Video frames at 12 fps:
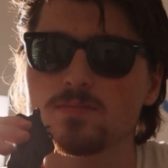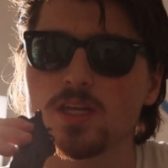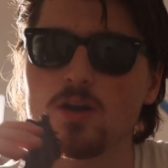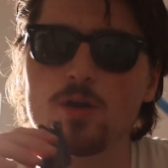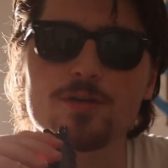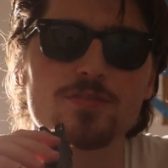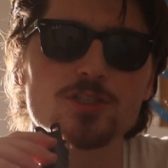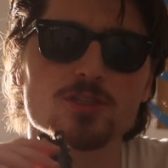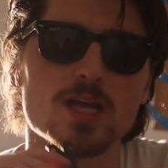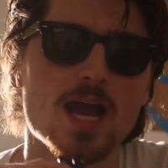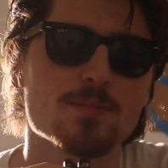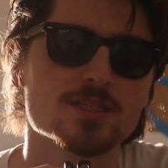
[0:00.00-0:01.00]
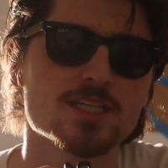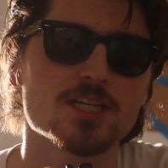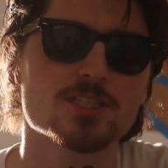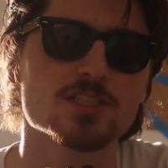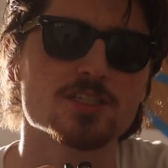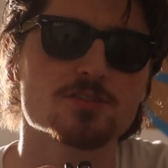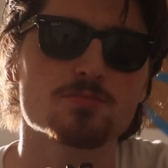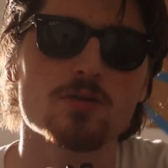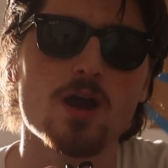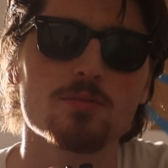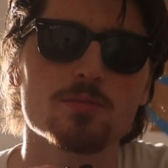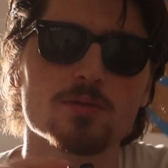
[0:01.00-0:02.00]
an artificial habitation is
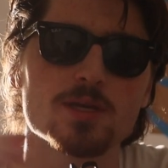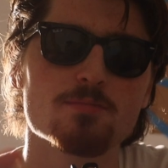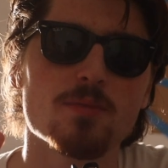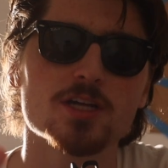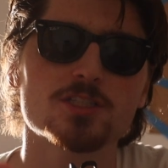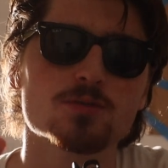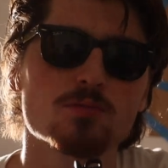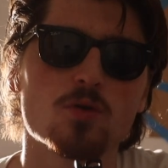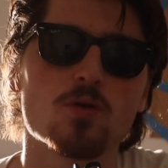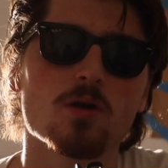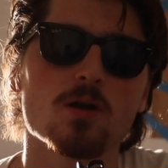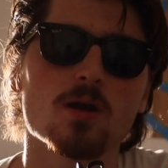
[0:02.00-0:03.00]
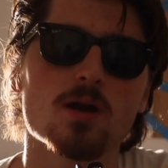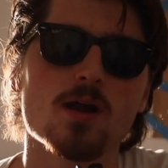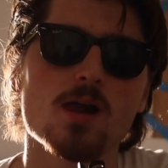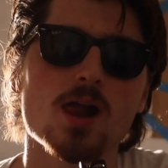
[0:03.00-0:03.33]
probably much more,